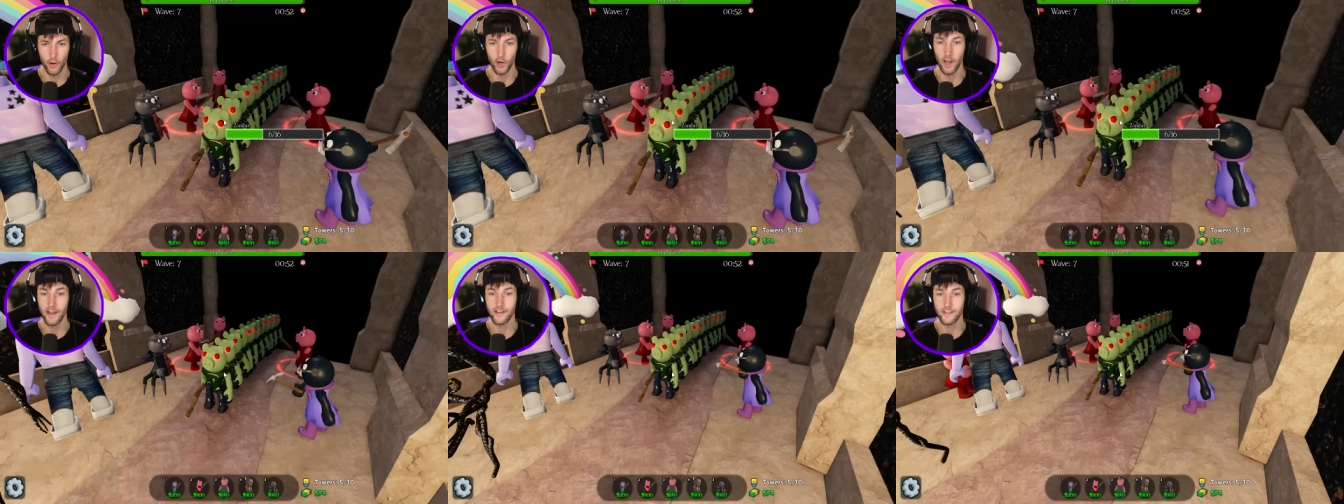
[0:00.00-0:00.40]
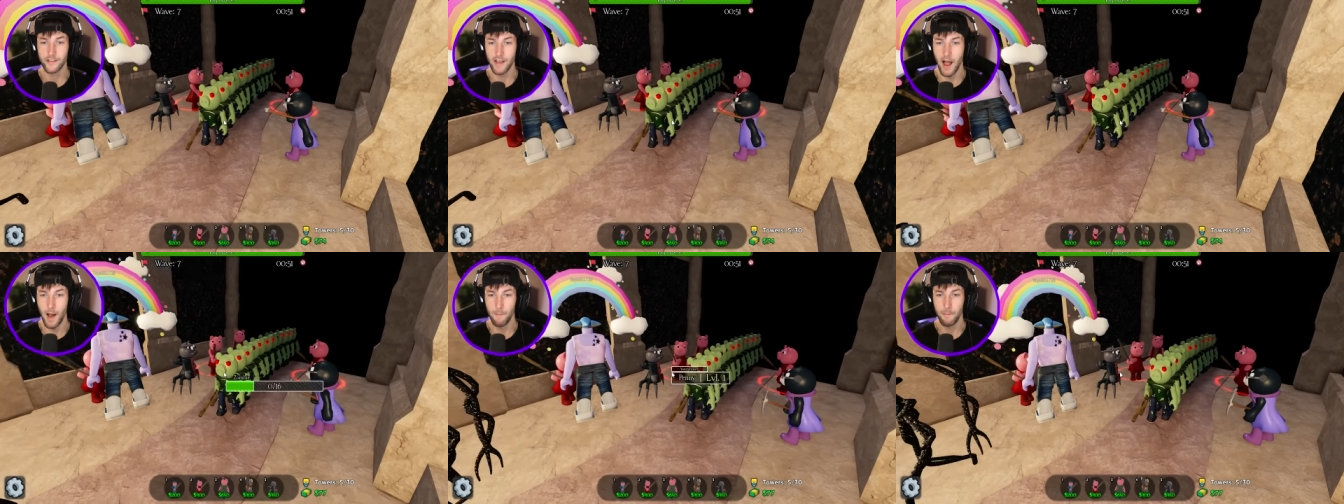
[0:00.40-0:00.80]
They're like
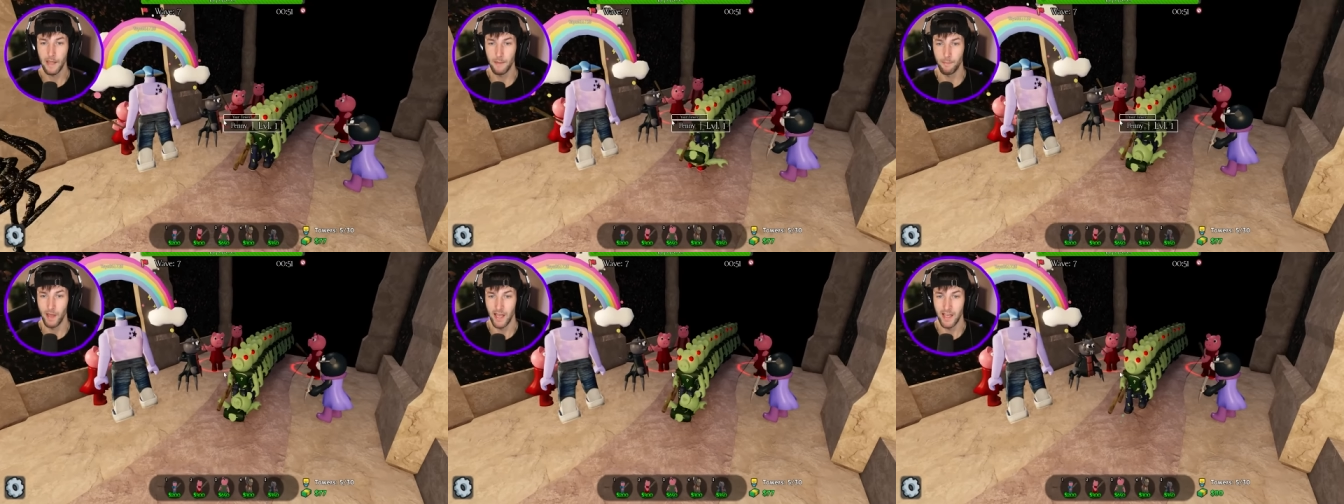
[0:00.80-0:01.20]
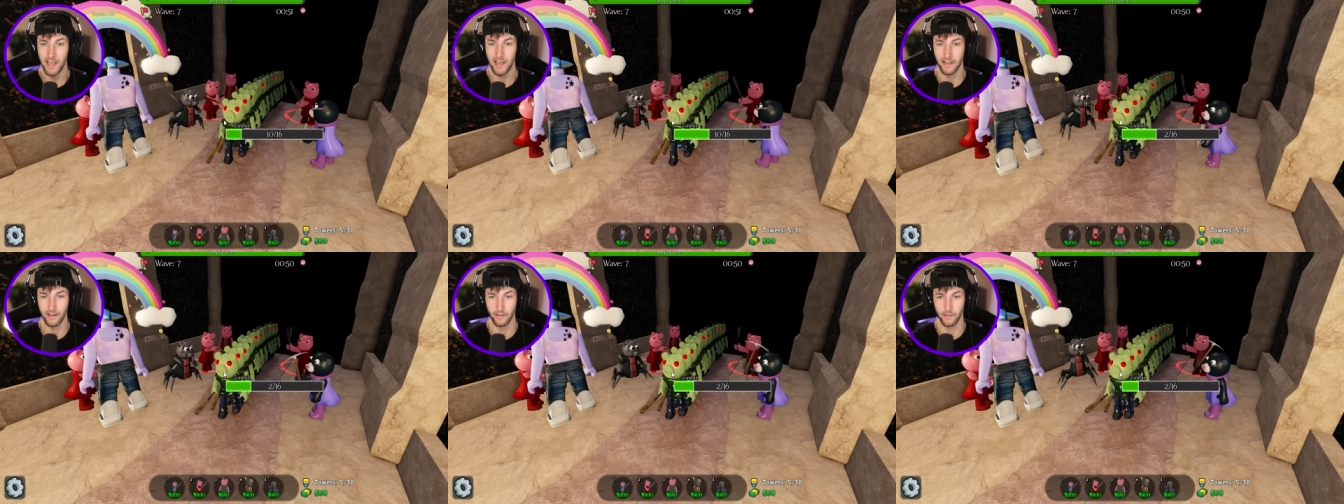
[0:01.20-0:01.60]
zombie
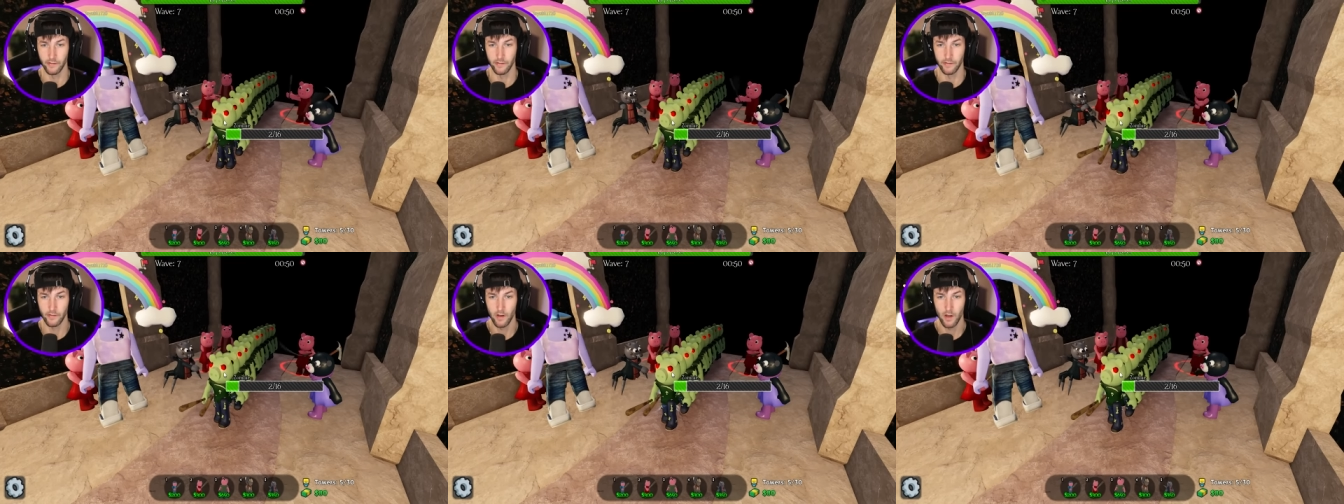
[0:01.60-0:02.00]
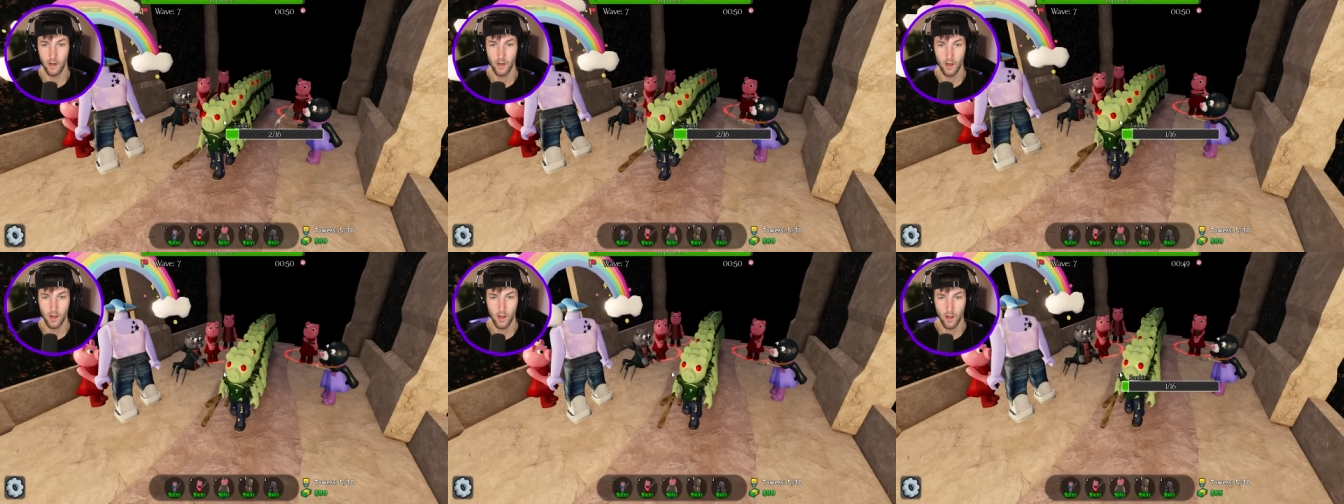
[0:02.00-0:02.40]
pigs.
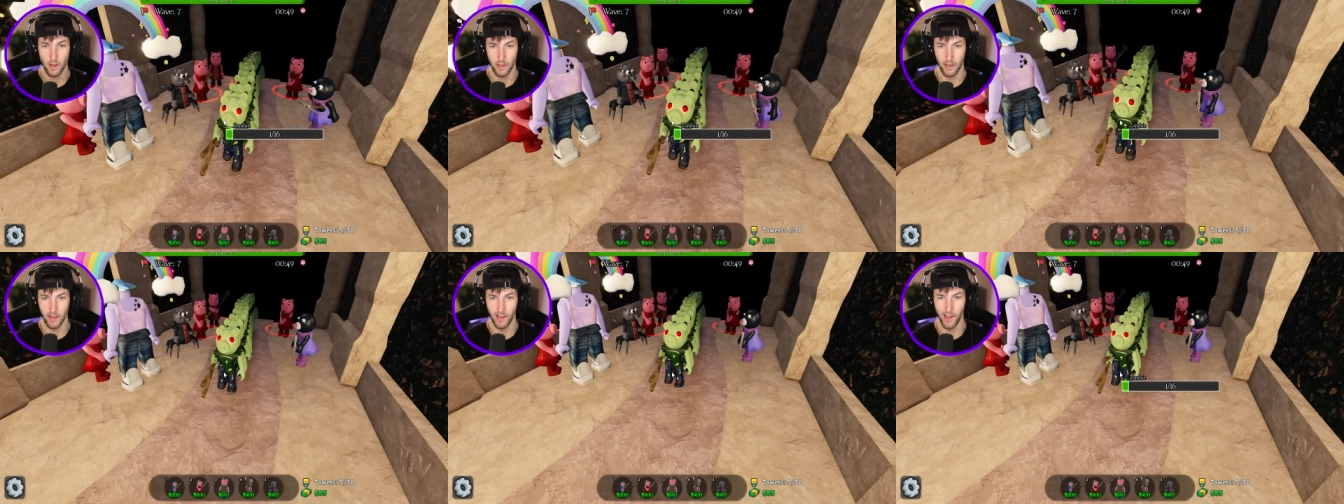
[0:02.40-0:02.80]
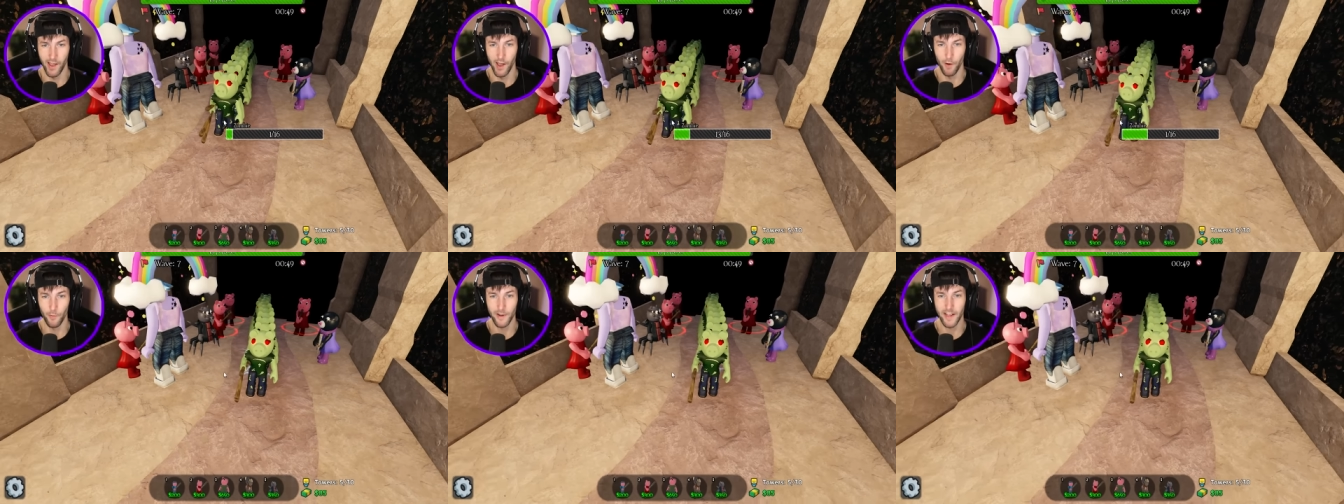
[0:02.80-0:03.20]

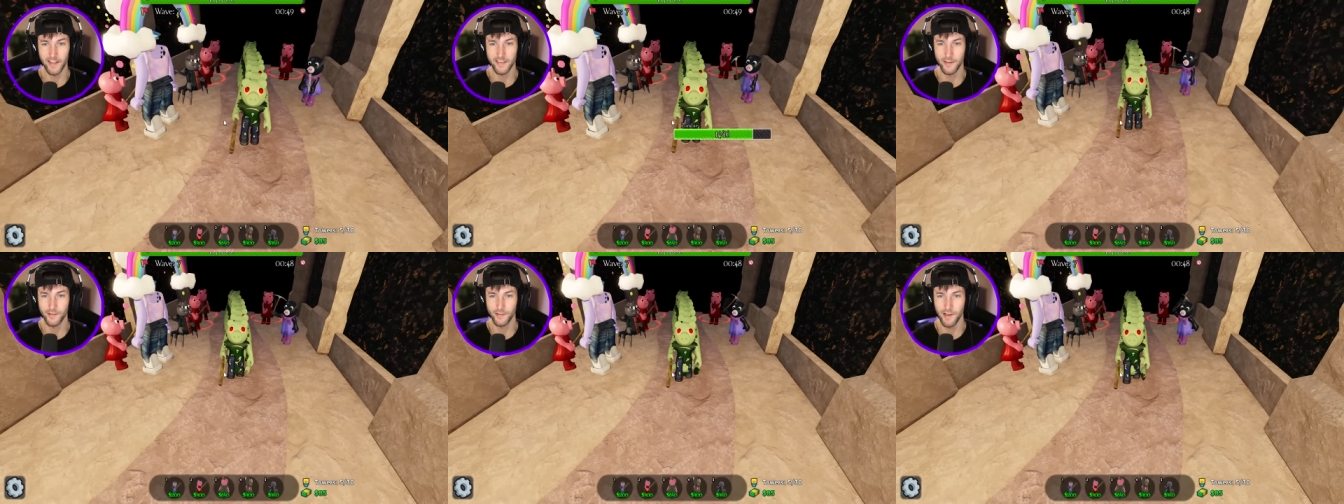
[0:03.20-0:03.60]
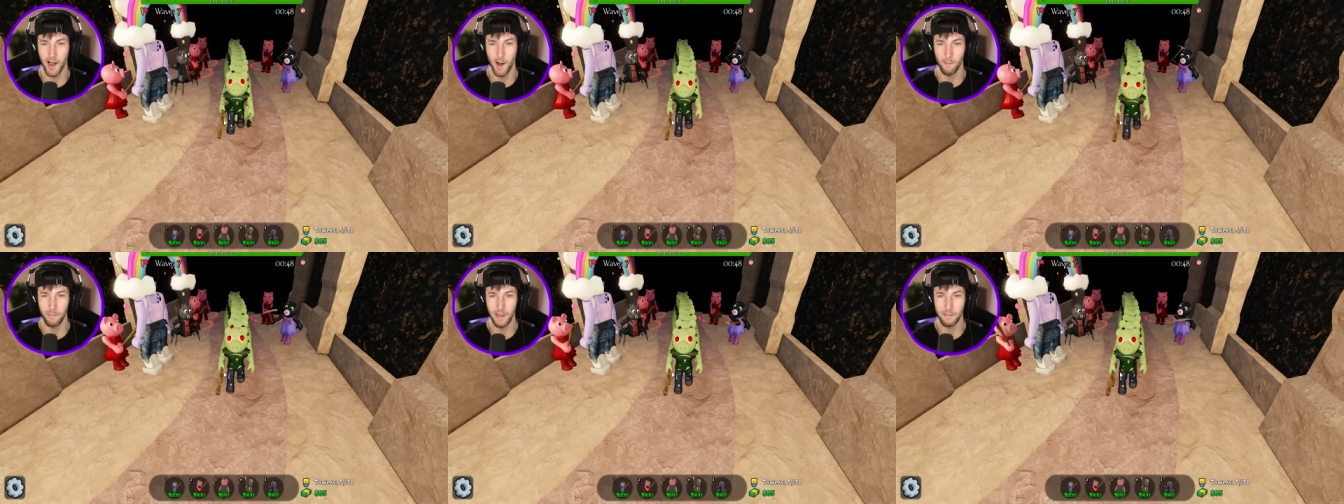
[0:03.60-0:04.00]
Yeah, we got the
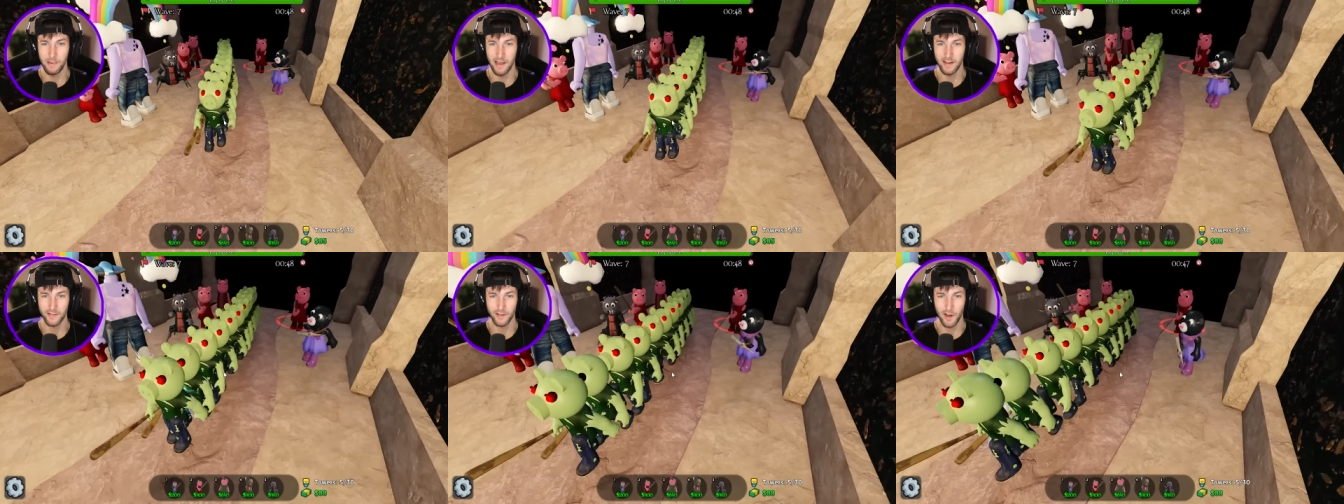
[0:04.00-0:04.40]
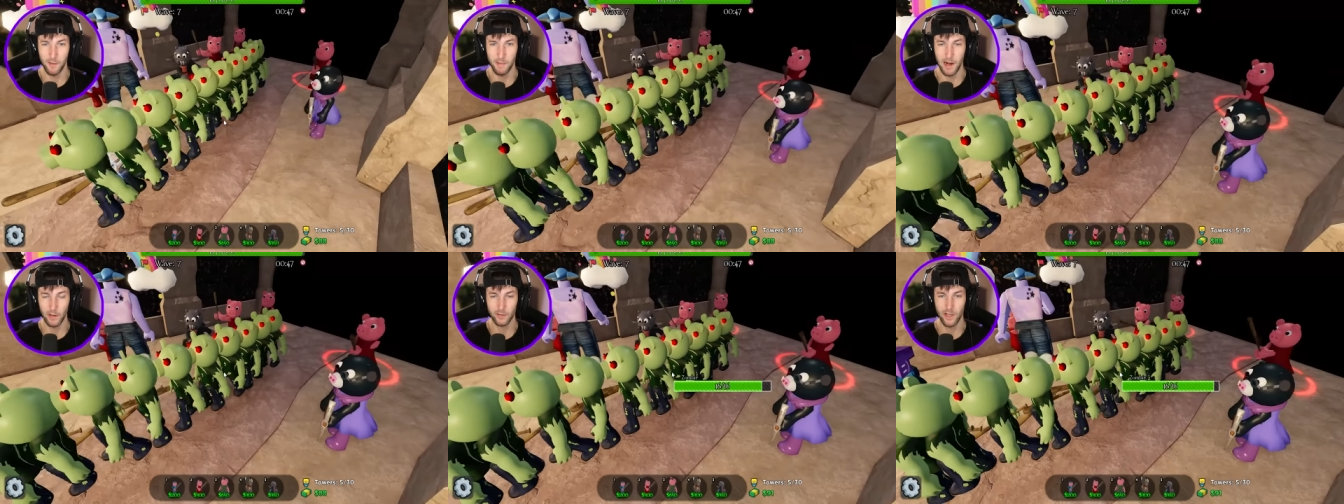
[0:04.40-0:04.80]
zombie pigs
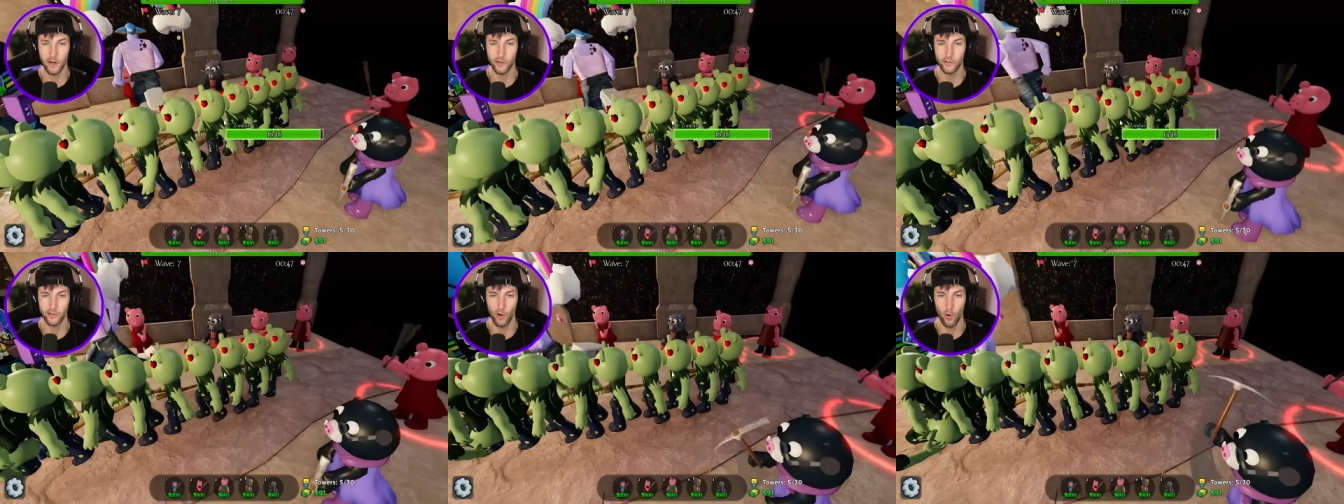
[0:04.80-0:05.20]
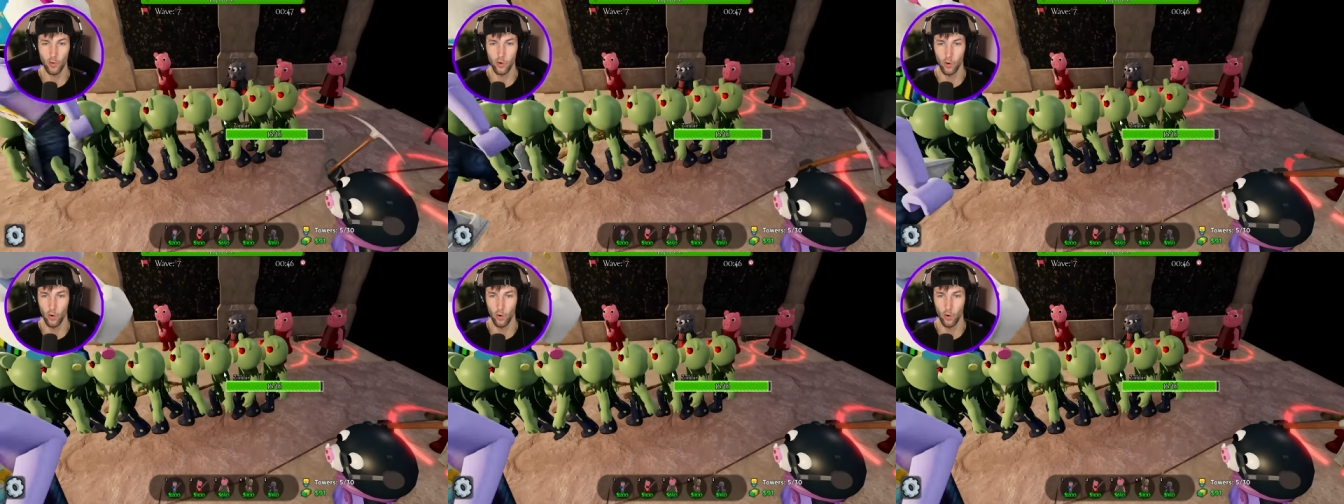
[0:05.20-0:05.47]
coming out. That is so